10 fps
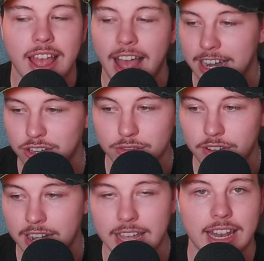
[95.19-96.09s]
I do
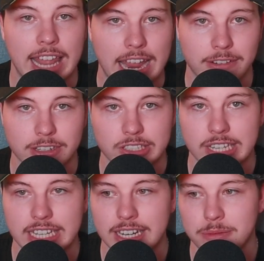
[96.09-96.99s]
find it hilarious
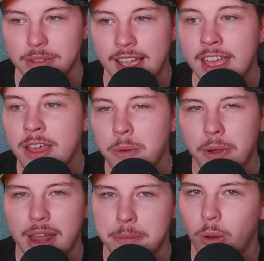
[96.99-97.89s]
seeing him like
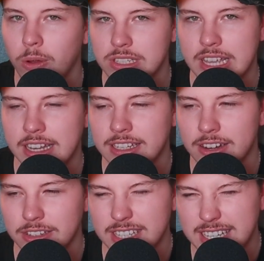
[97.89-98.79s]
when I pause it and you know
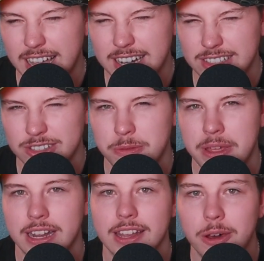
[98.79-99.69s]
you can kind of zoom
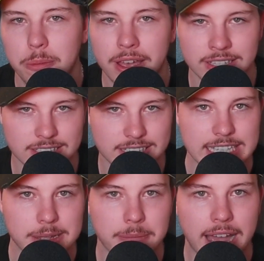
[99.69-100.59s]
in a little bit and see
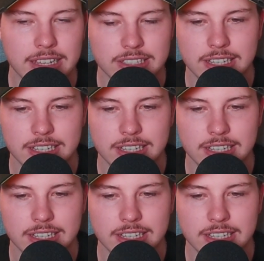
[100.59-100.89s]
the mask.